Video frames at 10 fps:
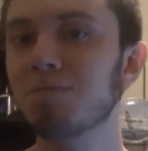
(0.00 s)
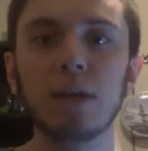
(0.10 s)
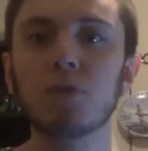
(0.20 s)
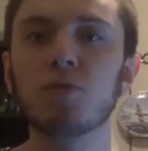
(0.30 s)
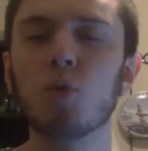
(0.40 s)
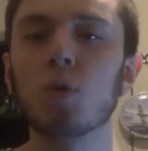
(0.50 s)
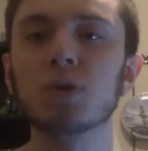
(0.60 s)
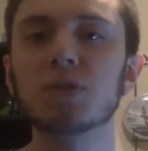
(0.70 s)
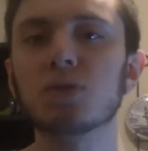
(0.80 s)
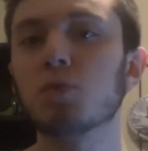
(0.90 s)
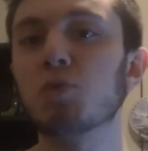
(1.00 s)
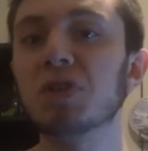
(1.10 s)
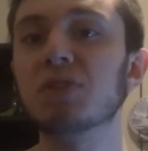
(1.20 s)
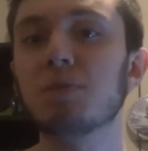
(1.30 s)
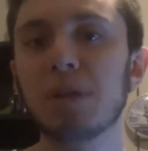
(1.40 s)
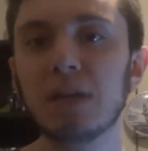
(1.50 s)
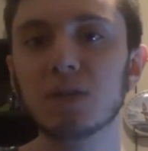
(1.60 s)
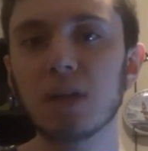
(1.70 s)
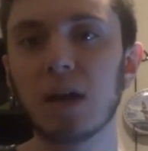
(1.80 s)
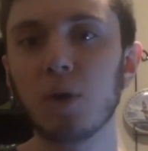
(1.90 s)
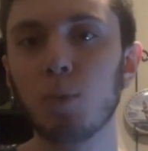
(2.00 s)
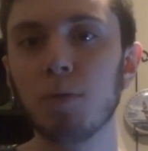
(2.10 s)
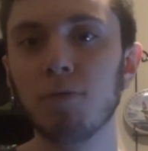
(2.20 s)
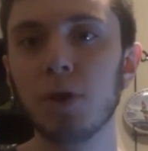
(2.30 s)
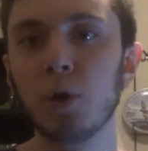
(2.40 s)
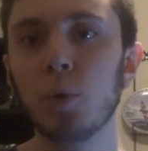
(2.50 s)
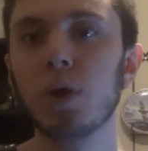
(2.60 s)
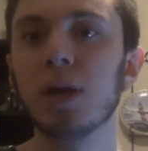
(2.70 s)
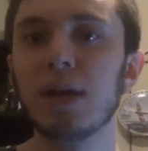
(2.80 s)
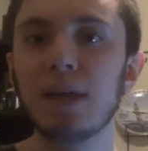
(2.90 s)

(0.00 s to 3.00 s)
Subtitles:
And of course, rest in peace, Kyle Pavone.